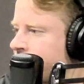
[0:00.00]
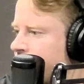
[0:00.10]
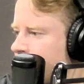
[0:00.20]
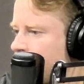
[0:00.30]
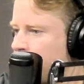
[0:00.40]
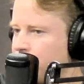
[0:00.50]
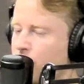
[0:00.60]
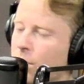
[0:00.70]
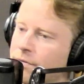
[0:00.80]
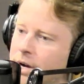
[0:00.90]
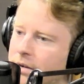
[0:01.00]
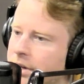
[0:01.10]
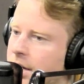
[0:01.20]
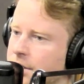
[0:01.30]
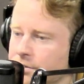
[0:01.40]
maybe 4 or 5
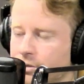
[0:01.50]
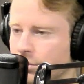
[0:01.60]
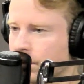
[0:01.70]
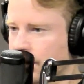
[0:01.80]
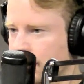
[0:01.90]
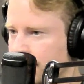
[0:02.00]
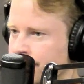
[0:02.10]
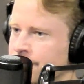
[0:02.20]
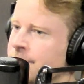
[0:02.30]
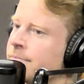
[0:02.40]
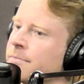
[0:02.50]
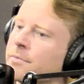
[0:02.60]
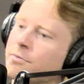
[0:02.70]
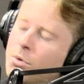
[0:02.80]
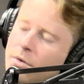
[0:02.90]
kinds of flooring,
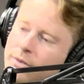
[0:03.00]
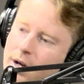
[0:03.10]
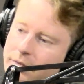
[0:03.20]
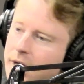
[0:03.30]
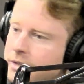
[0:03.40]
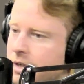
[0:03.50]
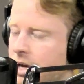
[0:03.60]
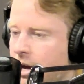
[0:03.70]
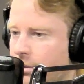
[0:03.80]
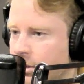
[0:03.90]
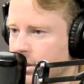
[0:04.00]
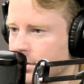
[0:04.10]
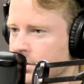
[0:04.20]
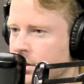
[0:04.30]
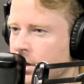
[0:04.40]
4 or 5 kinds of
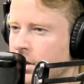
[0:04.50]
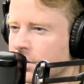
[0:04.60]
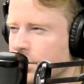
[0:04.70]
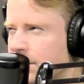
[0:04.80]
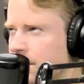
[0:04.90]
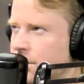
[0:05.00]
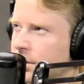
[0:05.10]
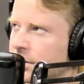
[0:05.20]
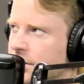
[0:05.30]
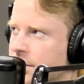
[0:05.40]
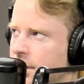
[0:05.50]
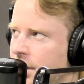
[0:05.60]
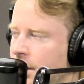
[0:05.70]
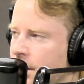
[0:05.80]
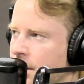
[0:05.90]
cabinets. So it's interesting to
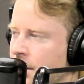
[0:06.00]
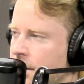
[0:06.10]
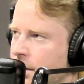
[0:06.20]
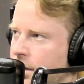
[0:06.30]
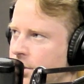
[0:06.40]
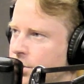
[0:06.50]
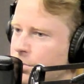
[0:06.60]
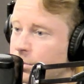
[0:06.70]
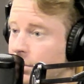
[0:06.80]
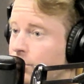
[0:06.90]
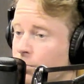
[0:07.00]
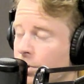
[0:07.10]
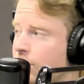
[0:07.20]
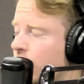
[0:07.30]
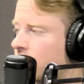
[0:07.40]
see when
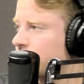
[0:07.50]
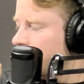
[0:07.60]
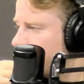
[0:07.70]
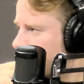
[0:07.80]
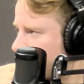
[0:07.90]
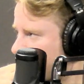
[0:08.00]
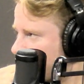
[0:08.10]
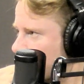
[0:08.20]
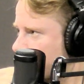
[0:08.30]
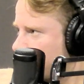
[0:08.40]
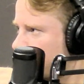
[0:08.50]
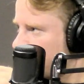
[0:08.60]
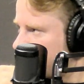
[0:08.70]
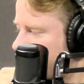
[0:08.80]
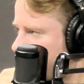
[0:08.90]
we've worked with, before starting our
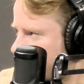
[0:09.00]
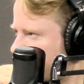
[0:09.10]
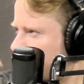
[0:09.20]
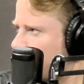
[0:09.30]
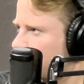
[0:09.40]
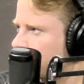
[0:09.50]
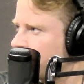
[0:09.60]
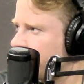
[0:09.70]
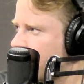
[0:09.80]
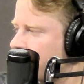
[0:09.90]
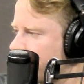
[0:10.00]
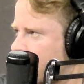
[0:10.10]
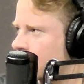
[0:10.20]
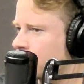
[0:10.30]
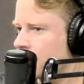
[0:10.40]
own factory, we'd worked with 5
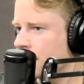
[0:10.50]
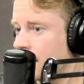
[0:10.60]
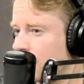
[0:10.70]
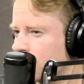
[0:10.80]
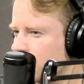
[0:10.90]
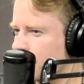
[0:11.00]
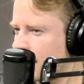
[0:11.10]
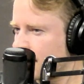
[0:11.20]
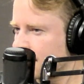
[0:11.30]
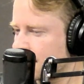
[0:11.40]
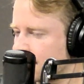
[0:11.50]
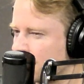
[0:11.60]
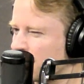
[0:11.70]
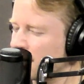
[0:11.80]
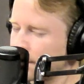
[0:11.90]
factories, and each of them has,
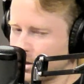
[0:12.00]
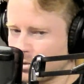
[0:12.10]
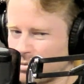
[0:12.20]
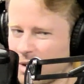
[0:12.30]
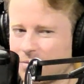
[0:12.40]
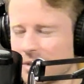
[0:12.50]
roughly the